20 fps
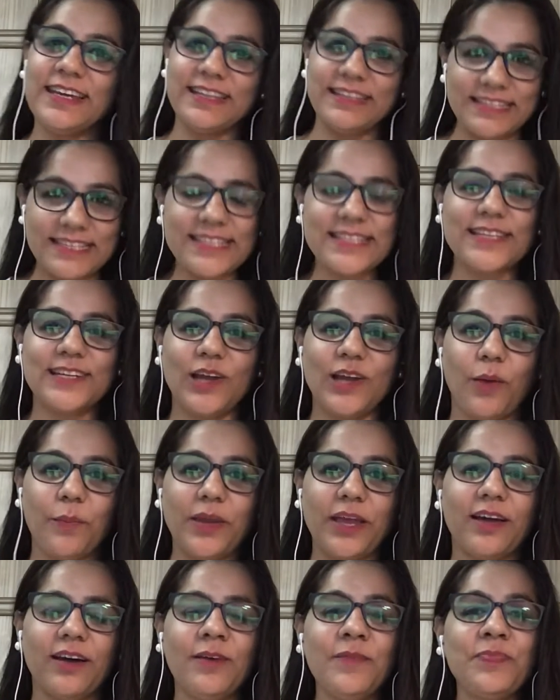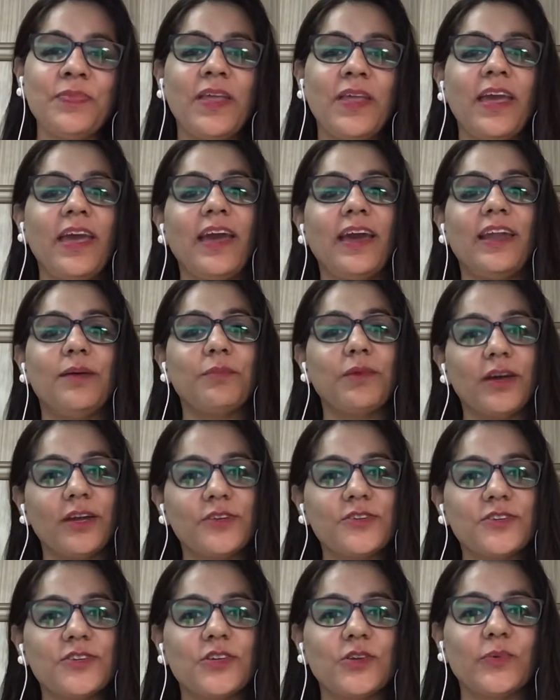This is Anamika and I'm
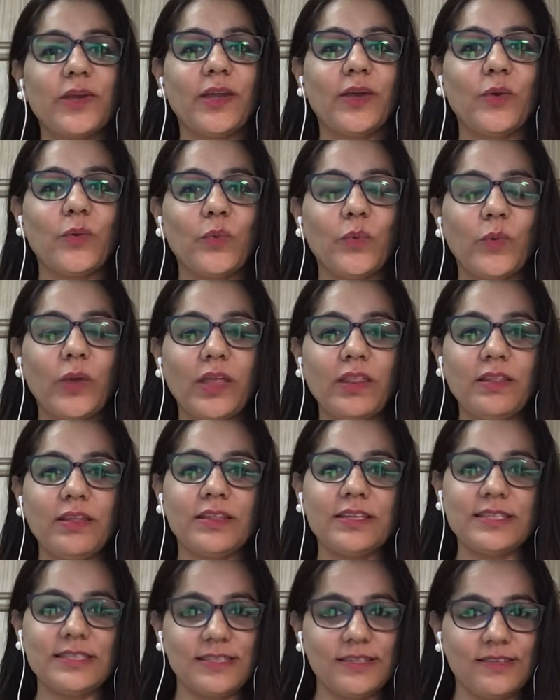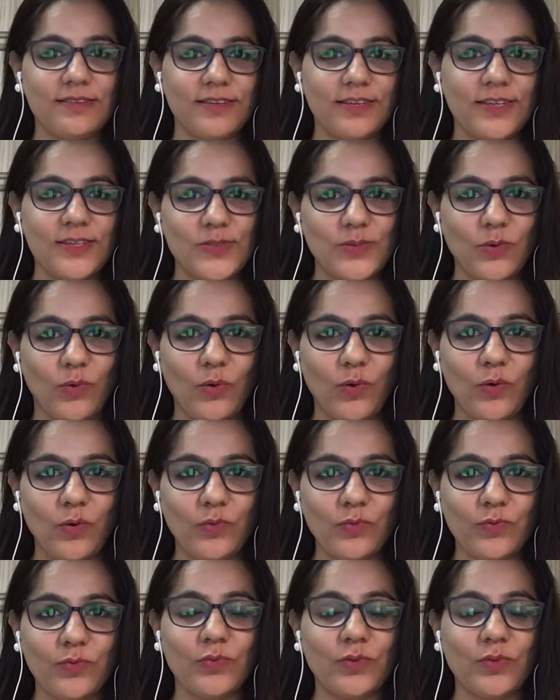continuing with the series of